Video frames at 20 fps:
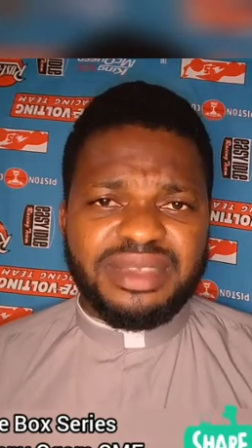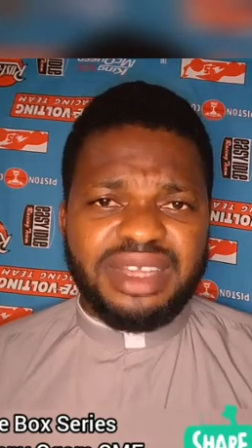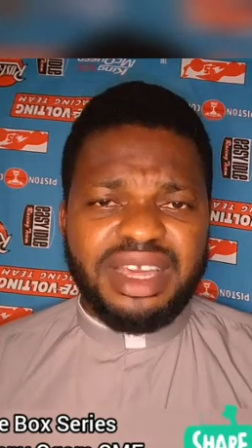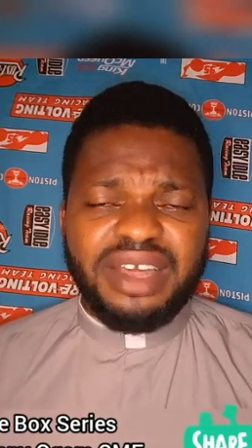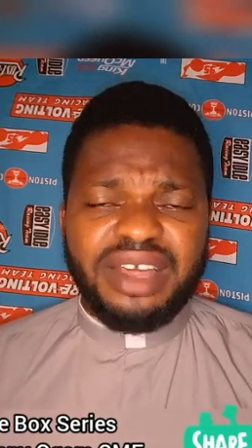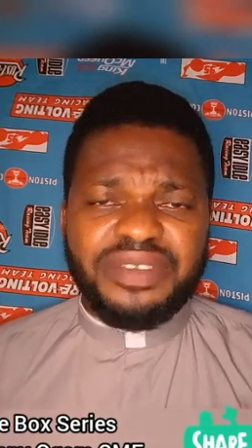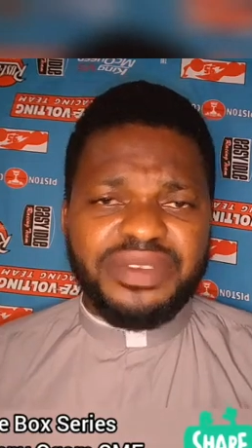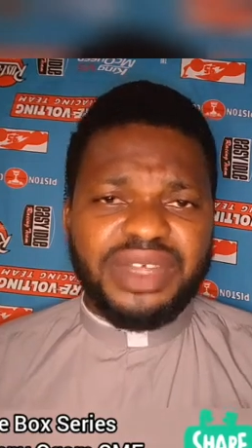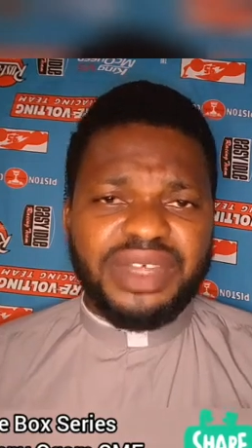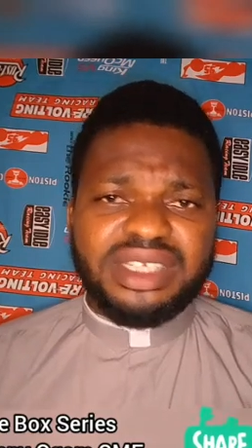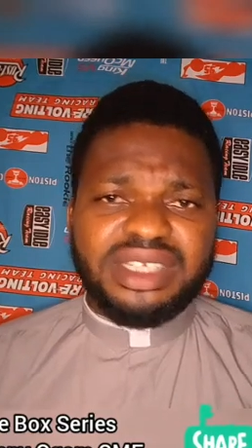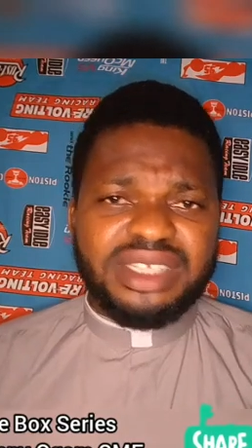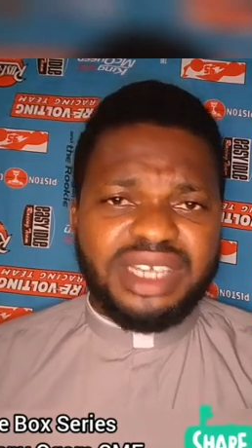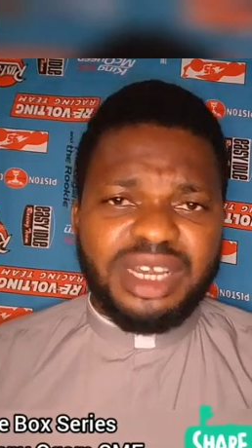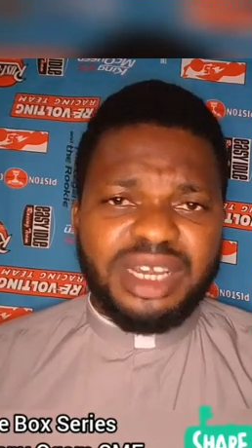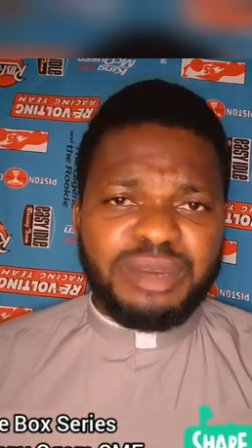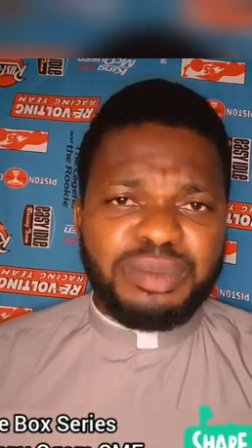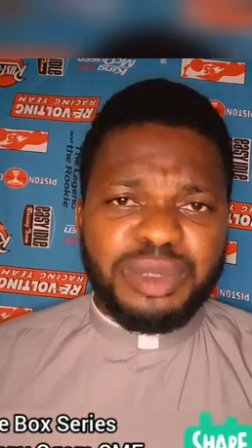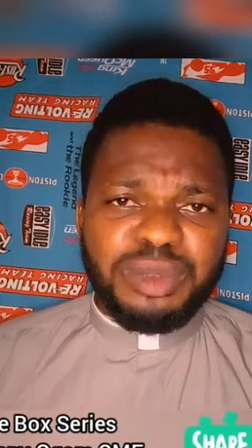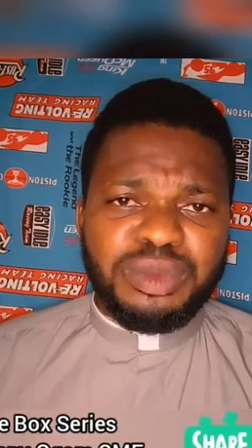And then there
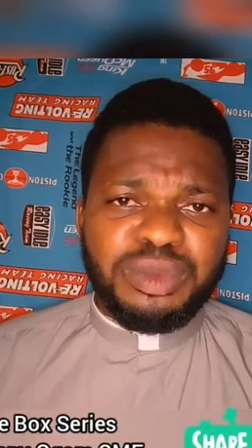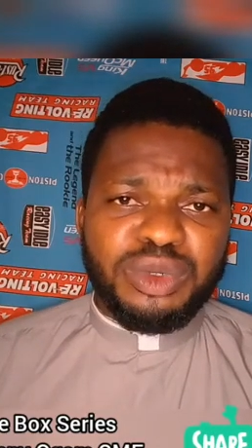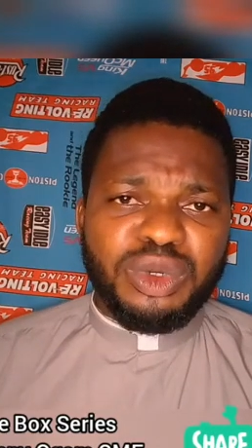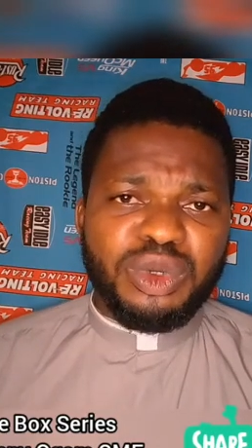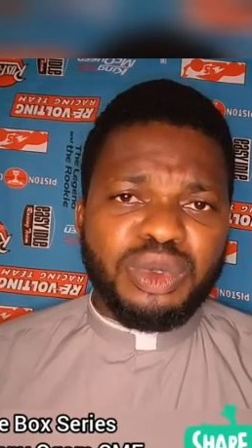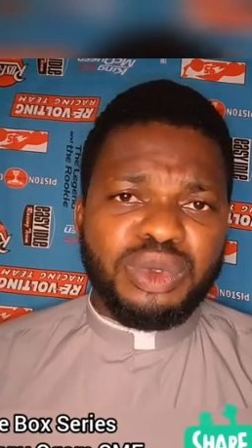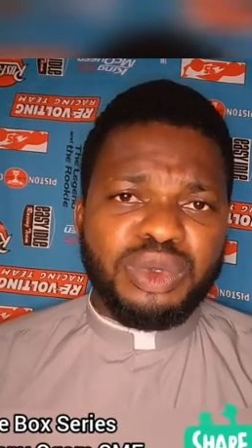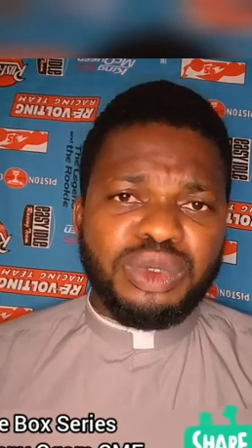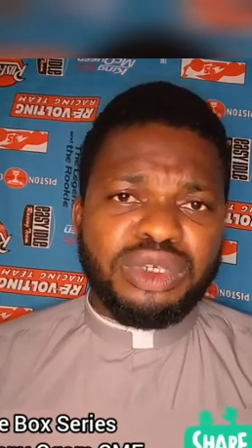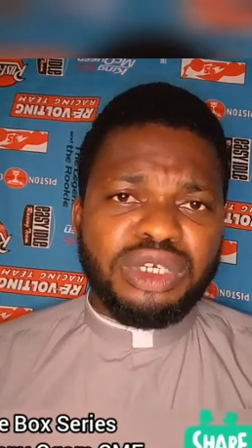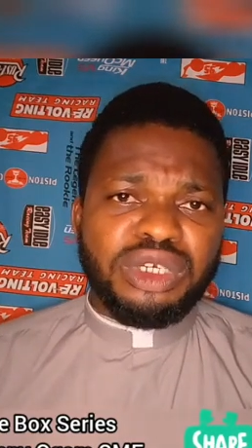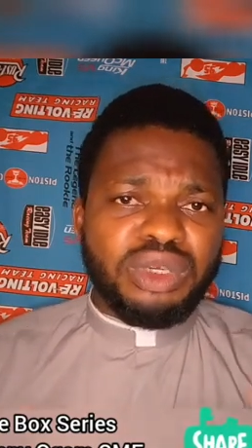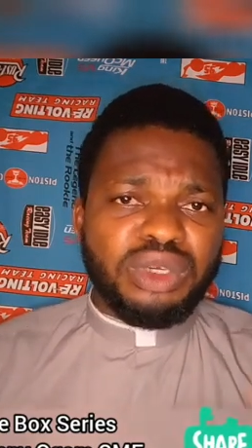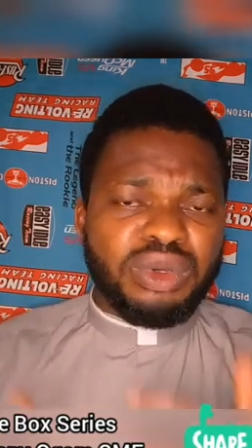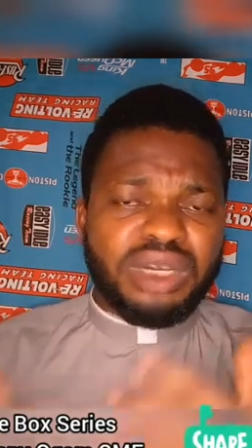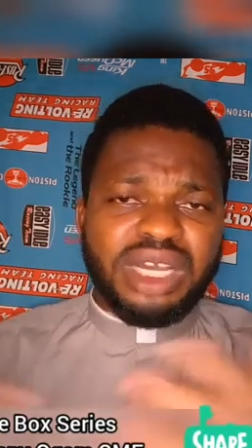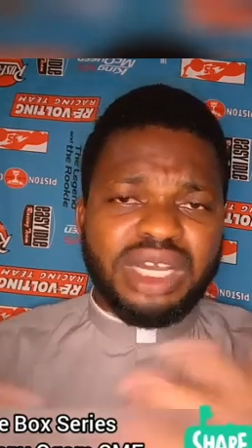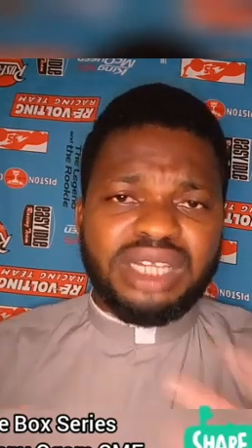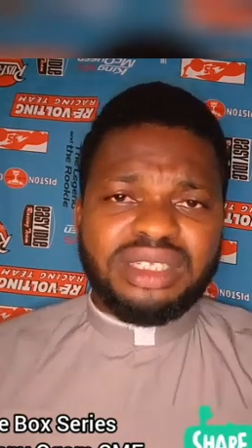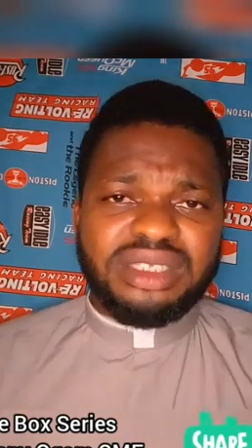are people who
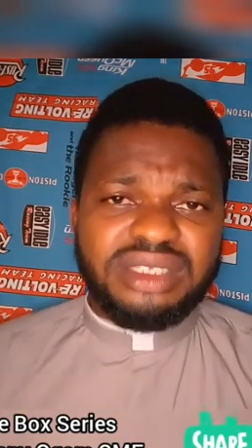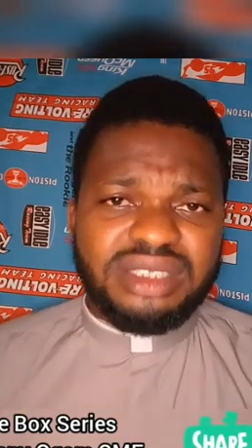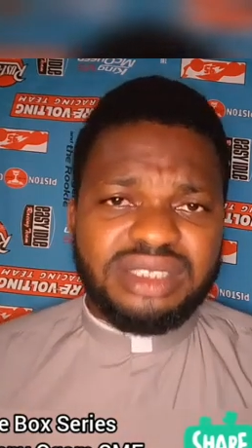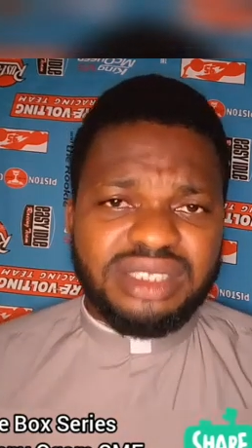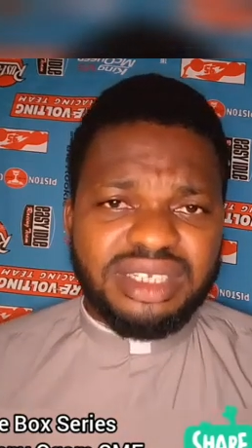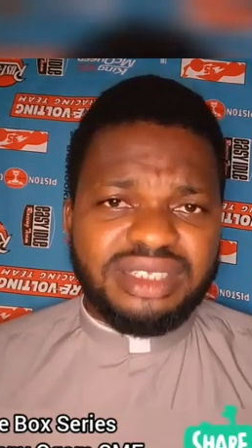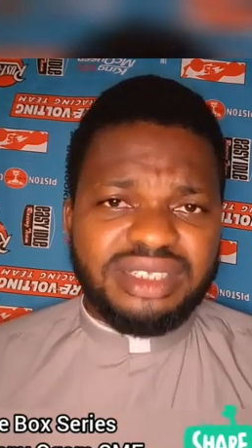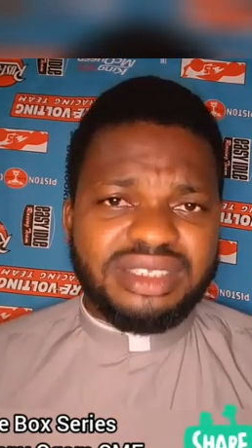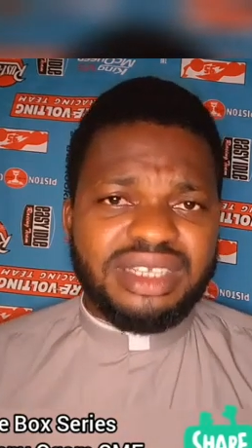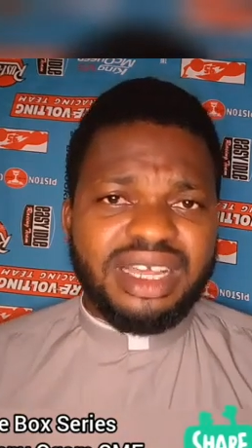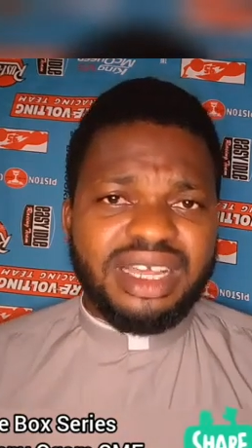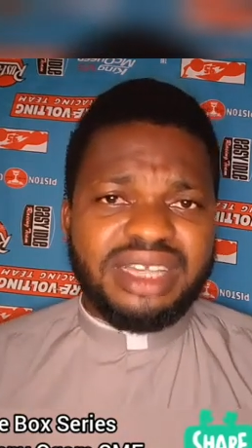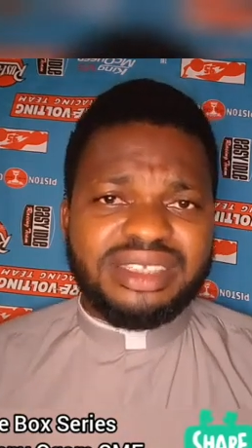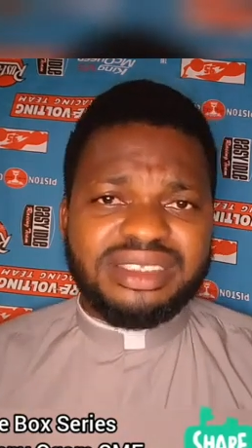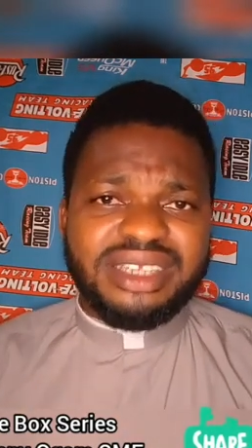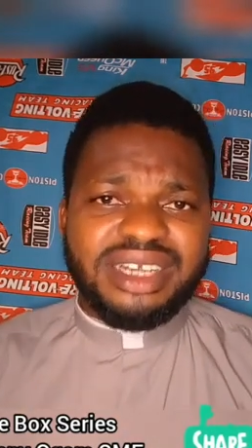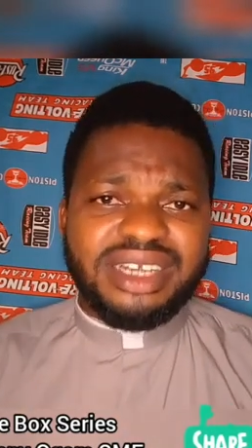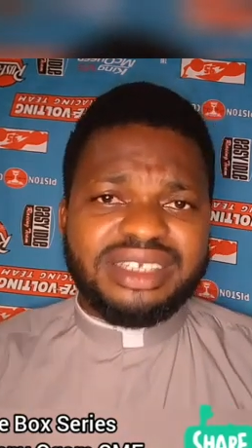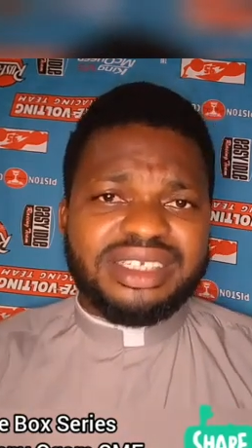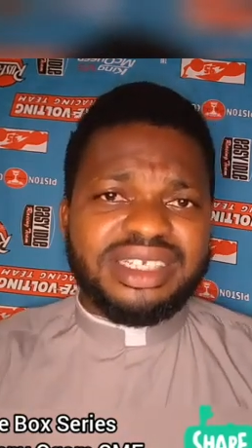look at these things and
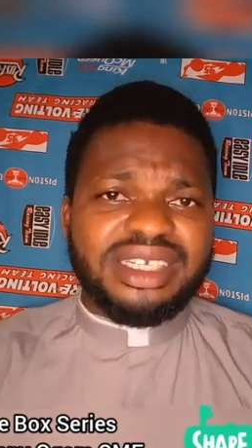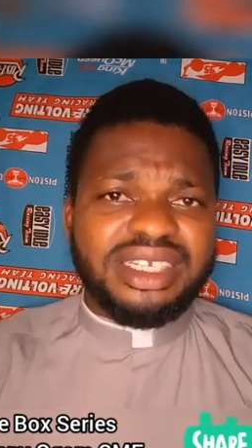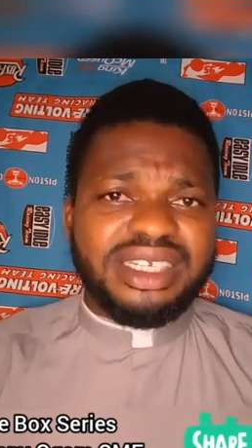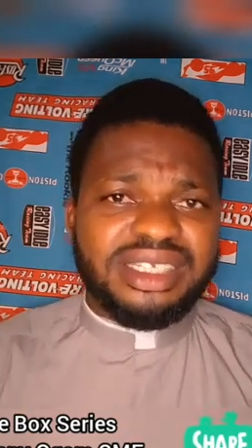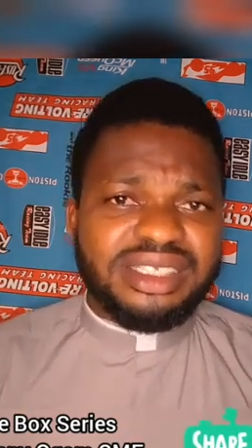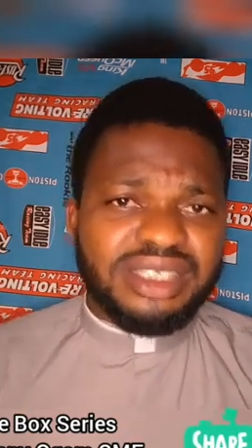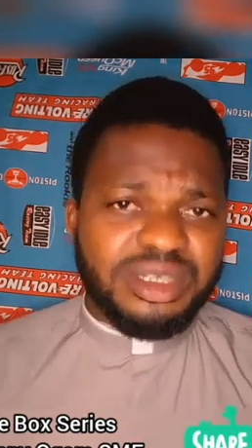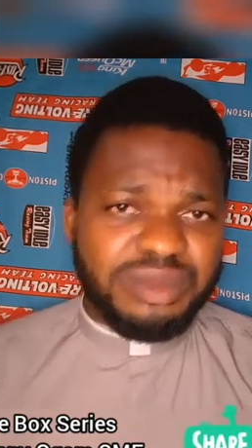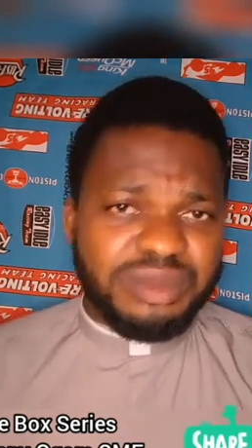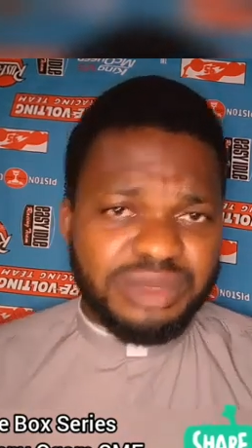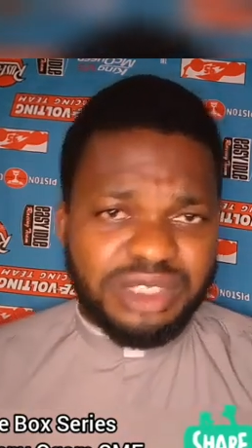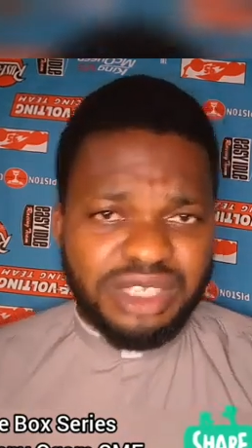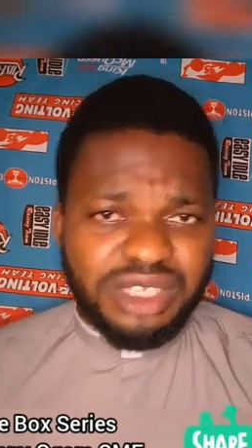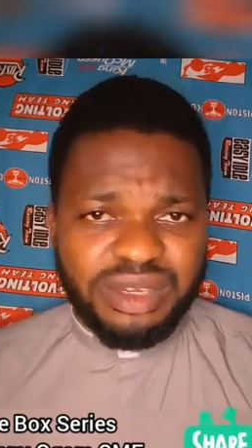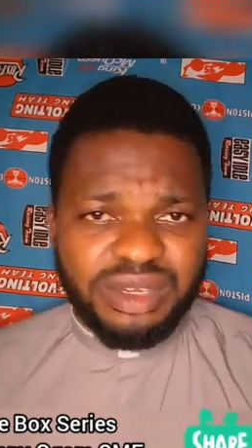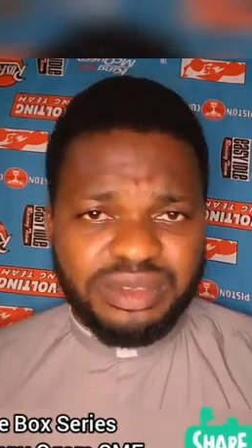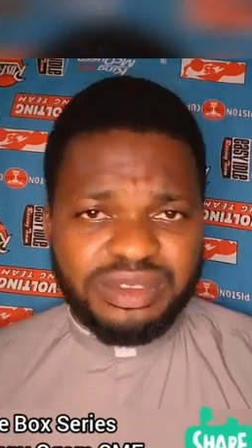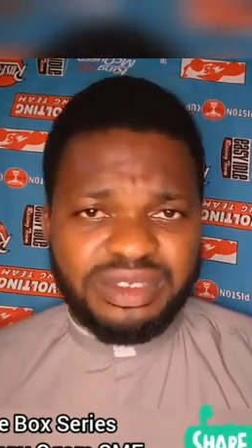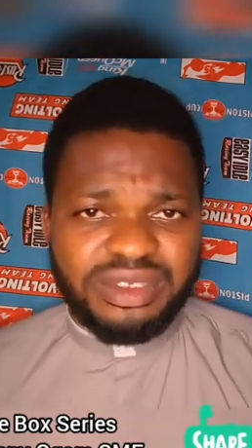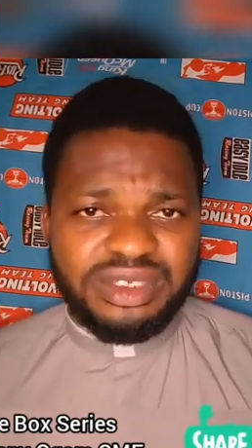start killing
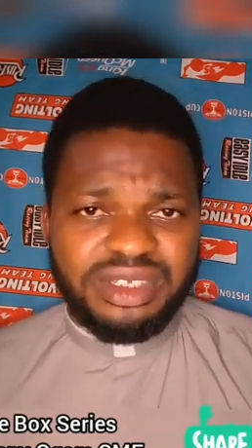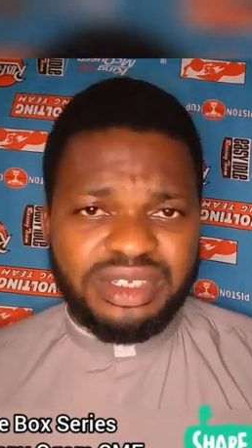themselves.